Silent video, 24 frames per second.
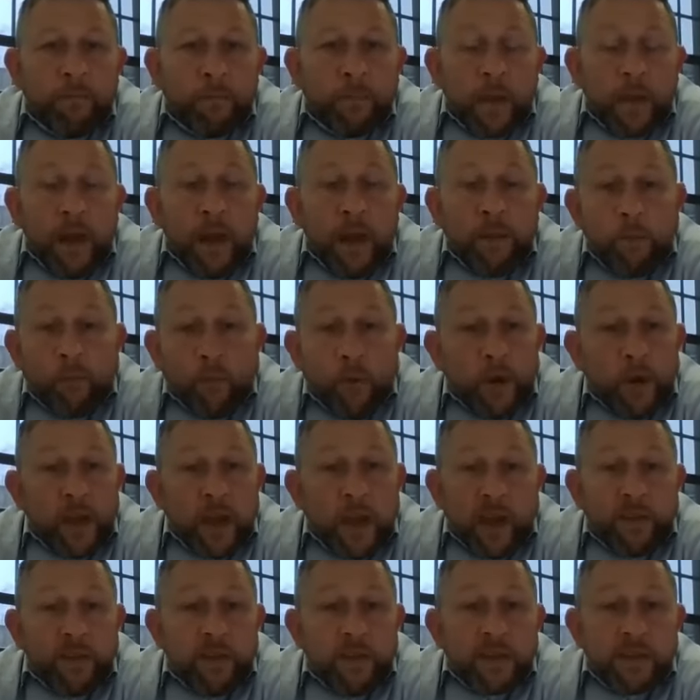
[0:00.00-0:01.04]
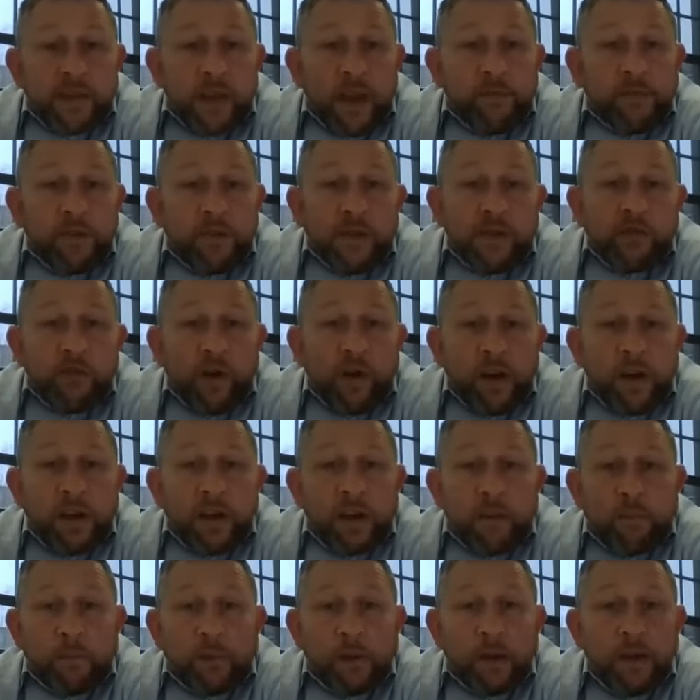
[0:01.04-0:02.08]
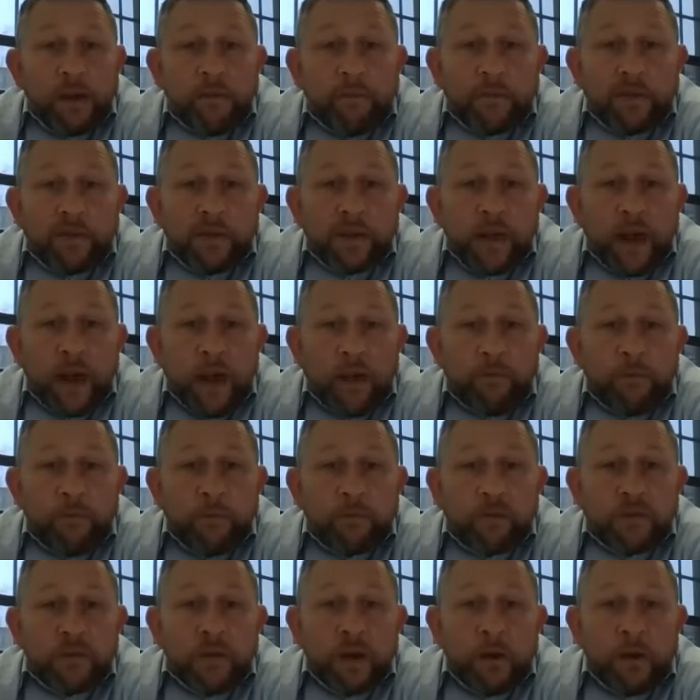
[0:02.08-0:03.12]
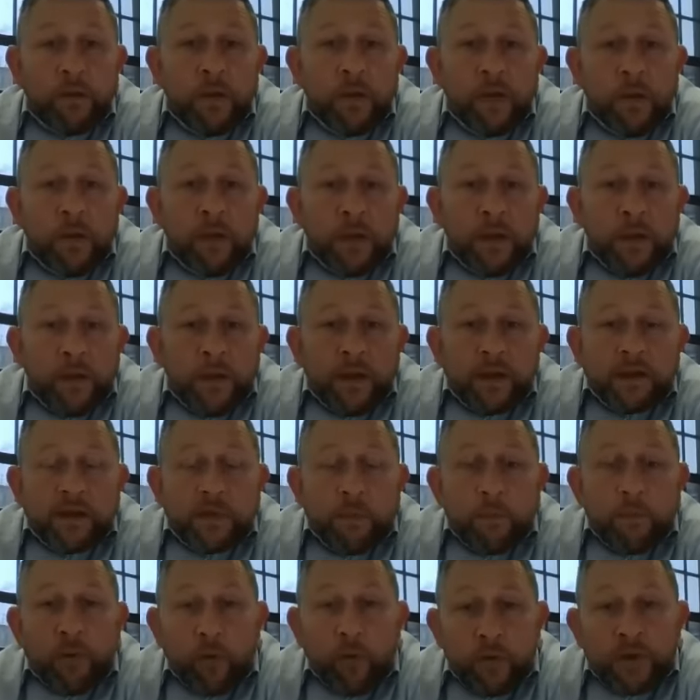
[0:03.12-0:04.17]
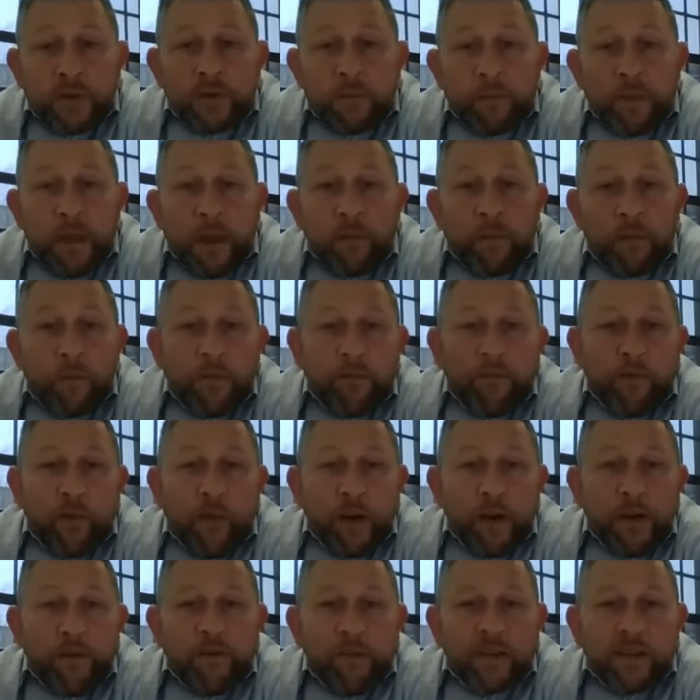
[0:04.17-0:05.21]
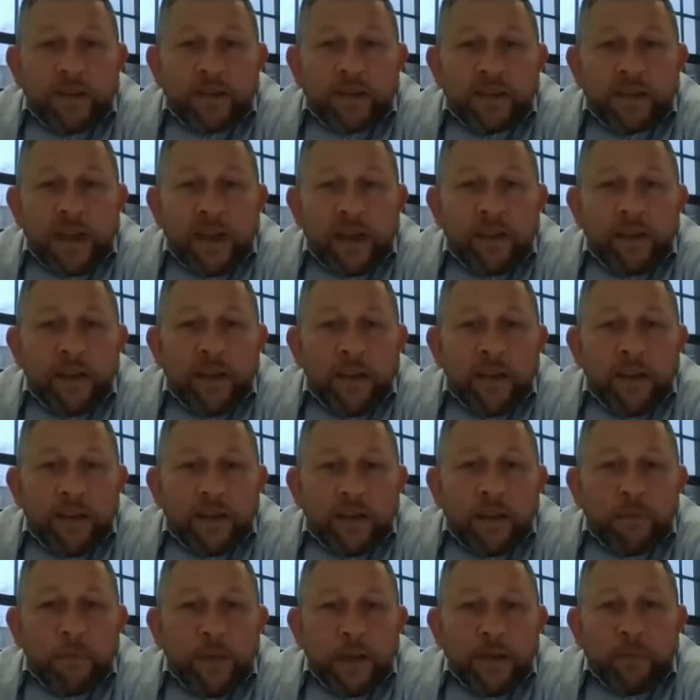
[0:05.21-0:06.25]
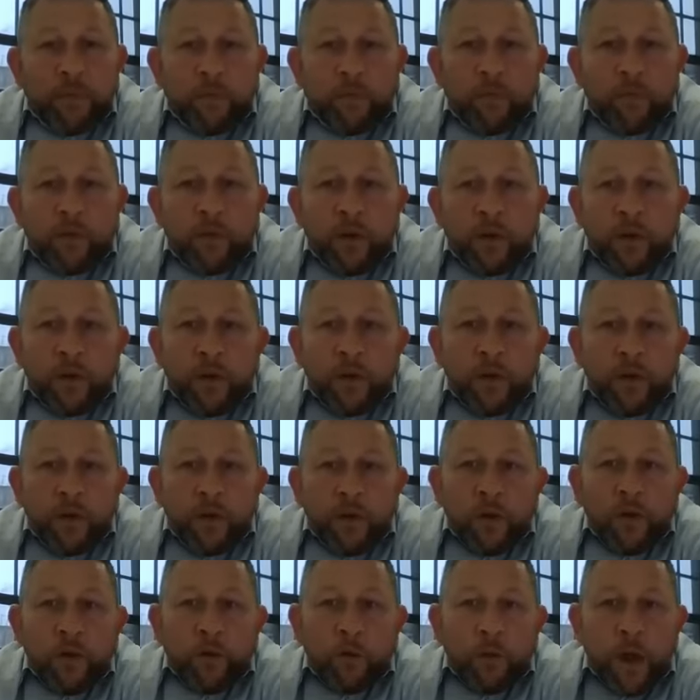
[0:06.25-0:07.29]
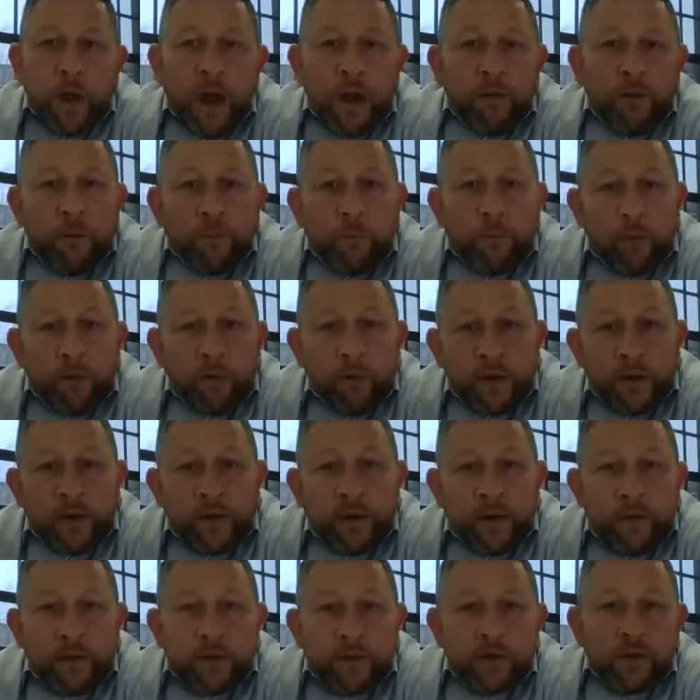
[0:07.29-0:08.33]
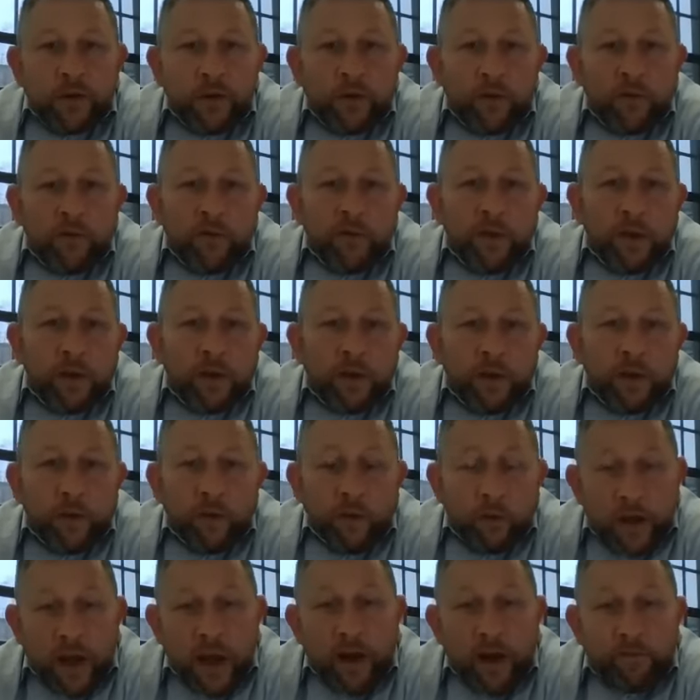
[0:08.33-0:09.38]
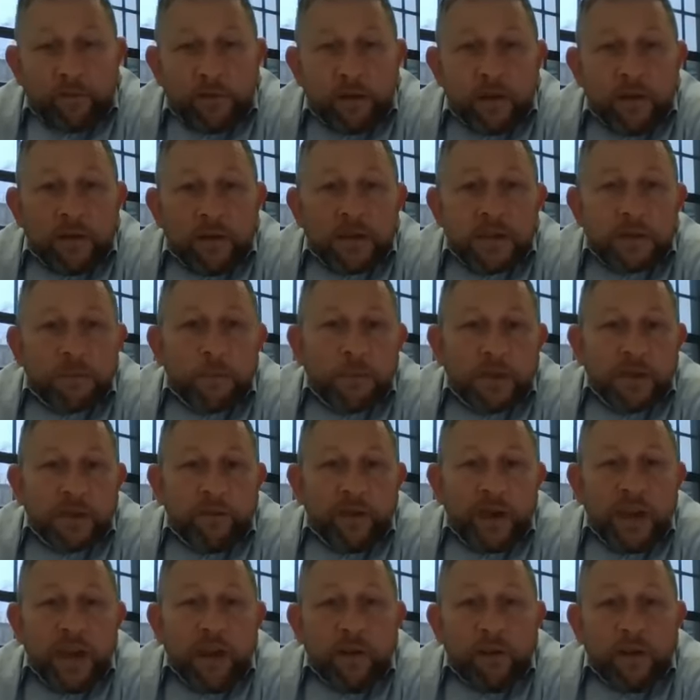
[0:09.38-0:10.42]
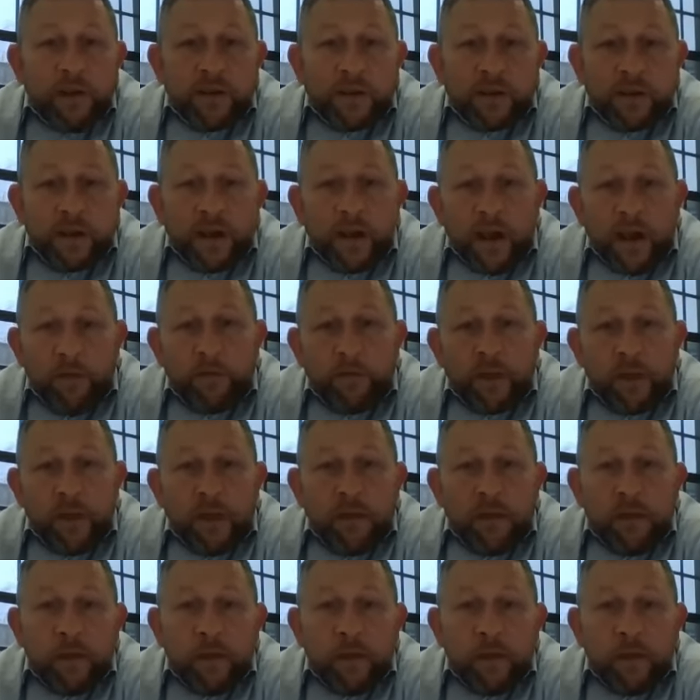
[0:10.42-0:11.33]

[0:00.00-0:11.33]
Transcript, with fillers: Um, work health and safety training completed for staff also. It's important to be able to provide evidence that the people who are employed to look after specific areas have the